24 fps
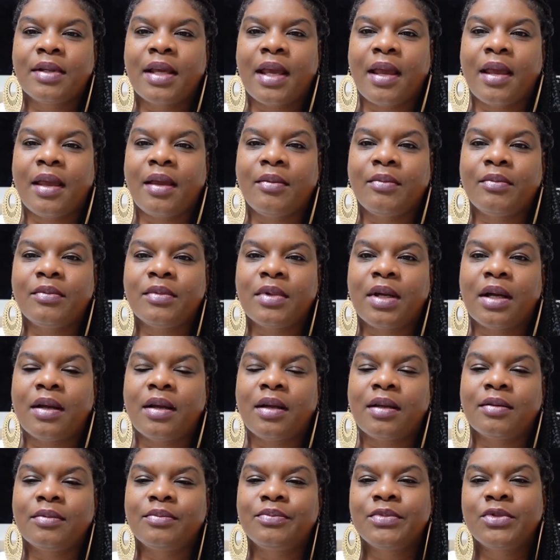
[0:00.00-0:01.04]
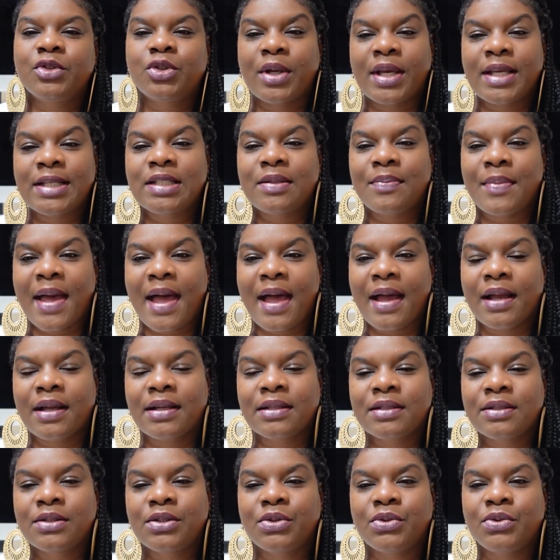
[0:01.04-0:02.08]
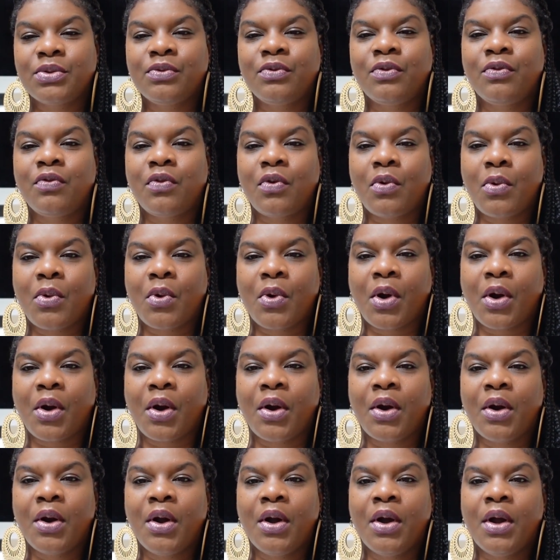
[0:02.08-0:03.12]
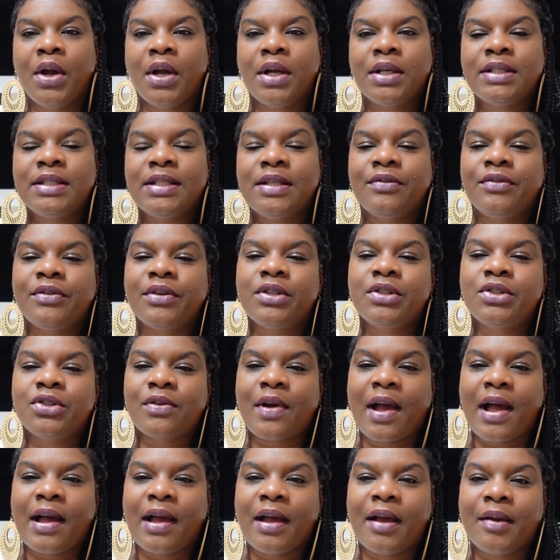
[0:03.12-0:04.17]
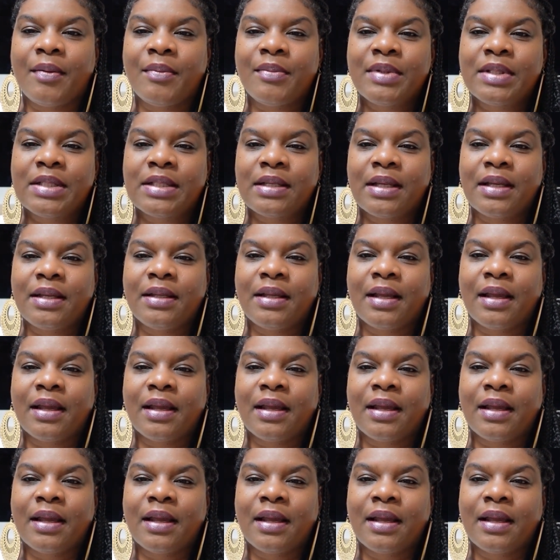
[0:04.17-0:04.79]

came traced back to 4 different tribes